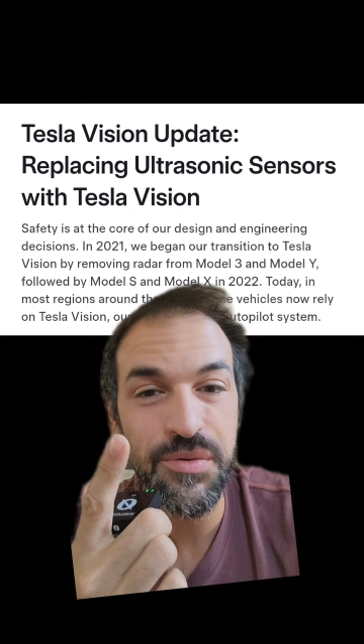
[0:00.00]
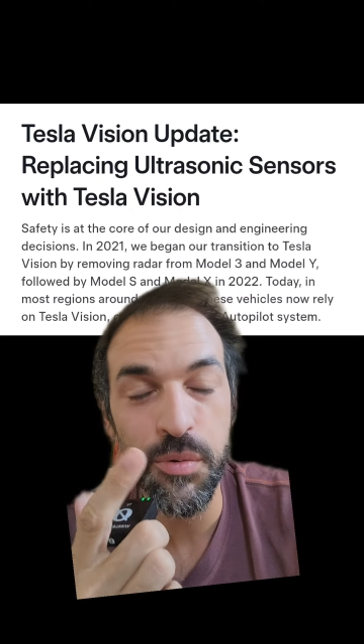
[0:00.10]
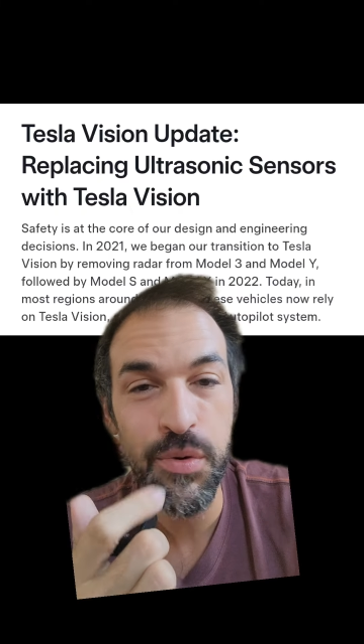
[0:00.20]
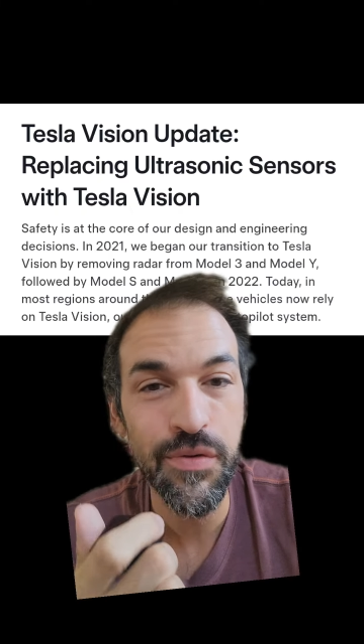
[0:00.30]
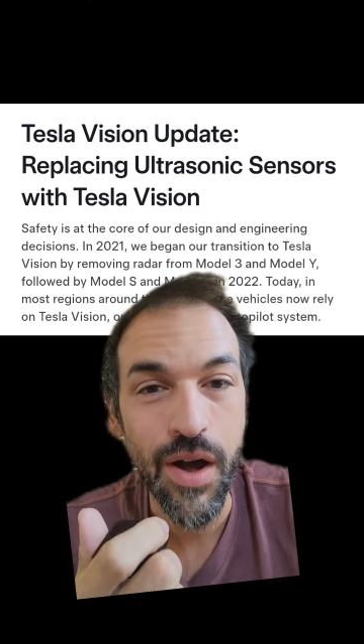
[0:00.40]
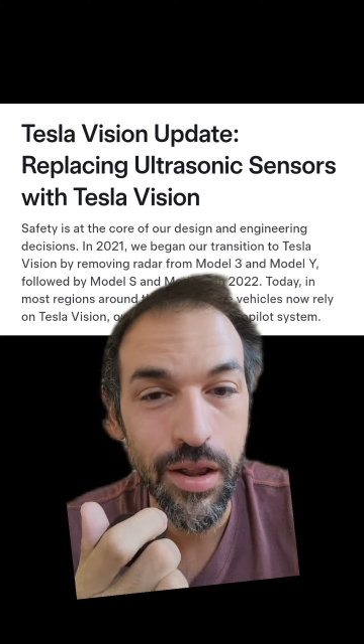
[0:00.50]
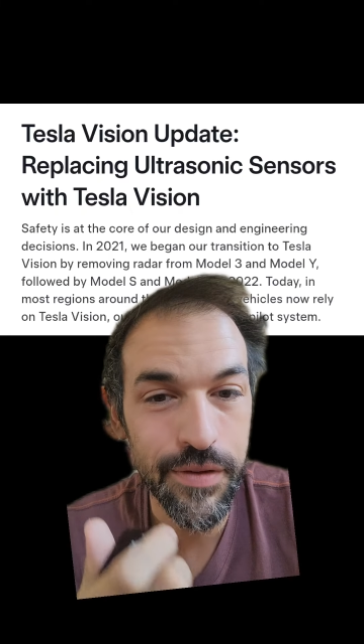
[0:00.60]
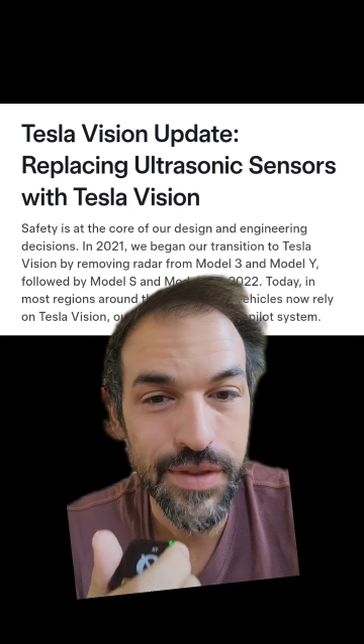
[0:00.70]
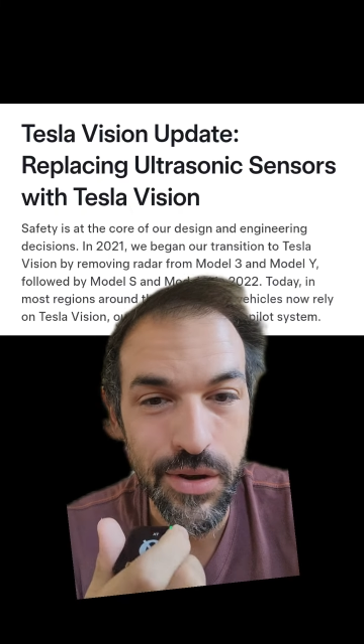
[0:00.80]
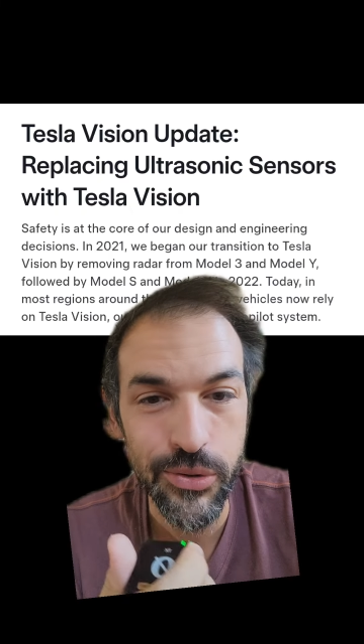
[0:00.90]
to remove all
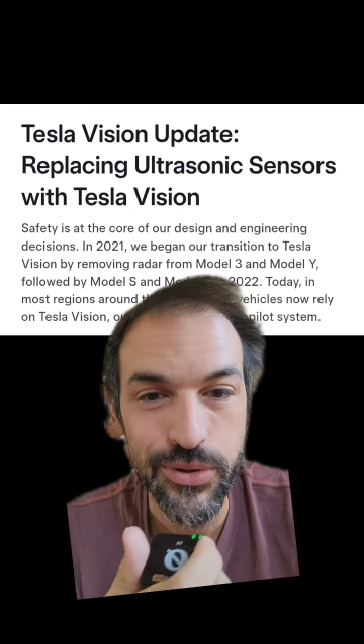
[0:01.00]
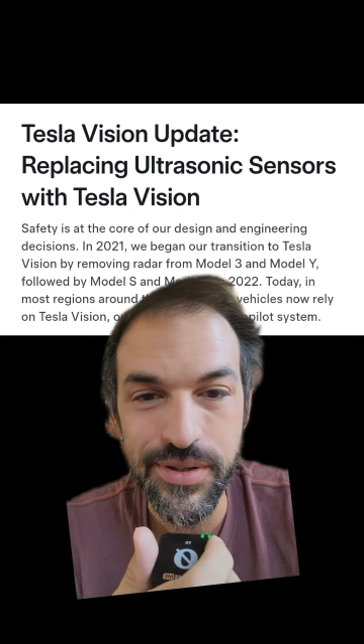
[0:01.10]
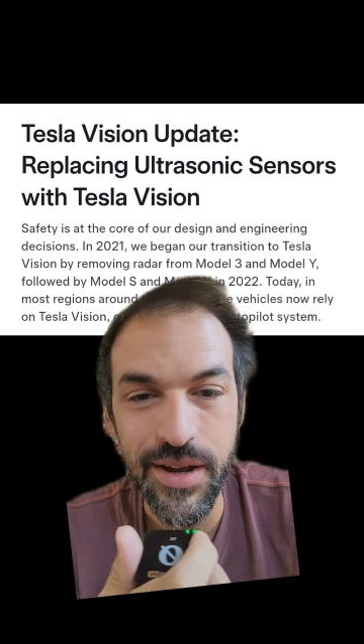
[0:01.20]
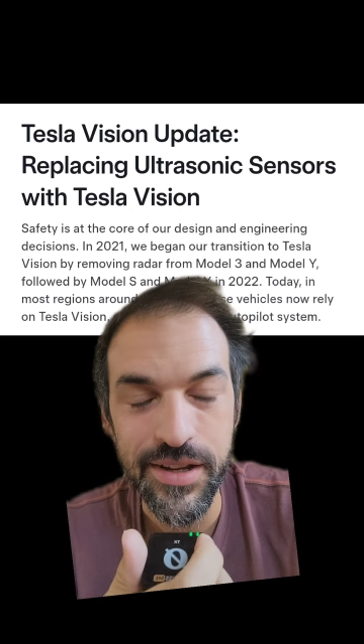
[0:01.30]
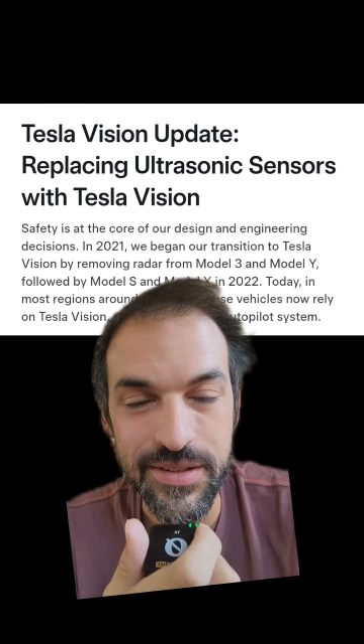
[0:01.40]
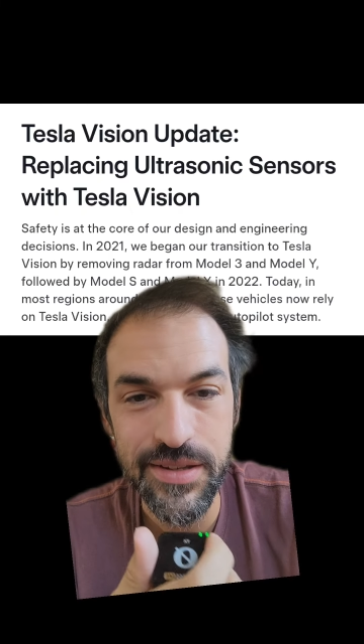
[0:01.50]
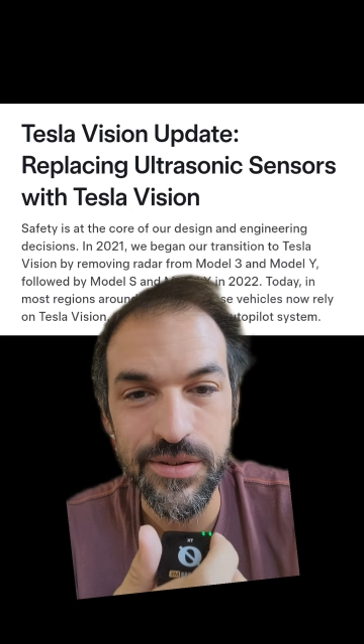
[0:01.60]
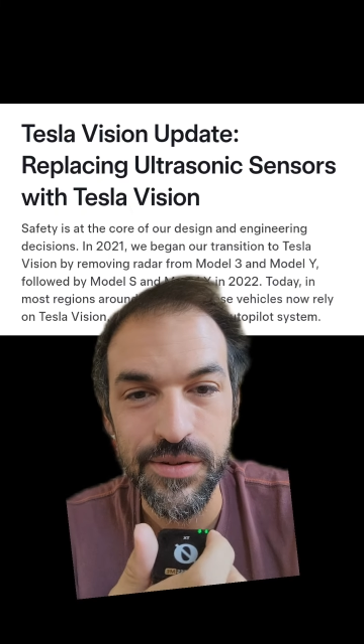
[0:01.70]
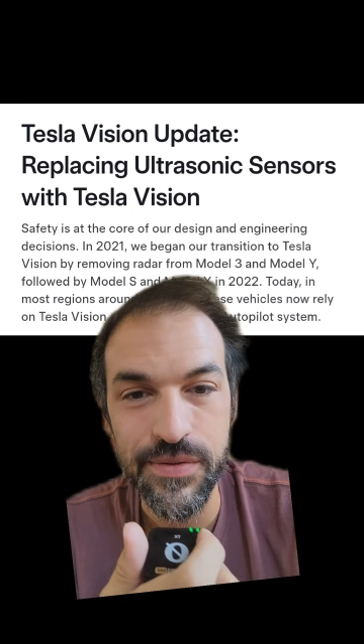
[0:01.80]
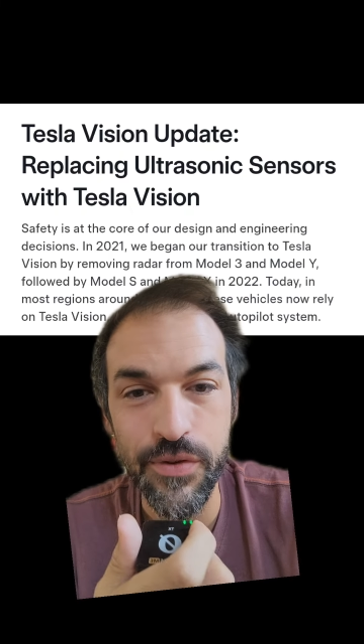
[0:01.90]
of the ultrasonic
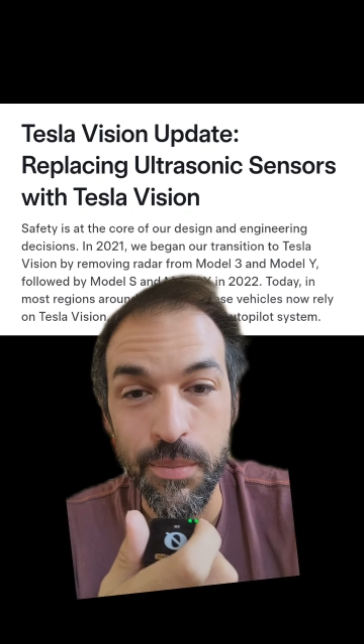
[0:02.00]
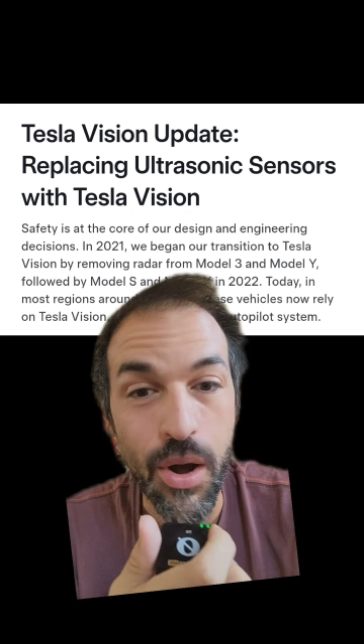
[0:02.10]
sensors from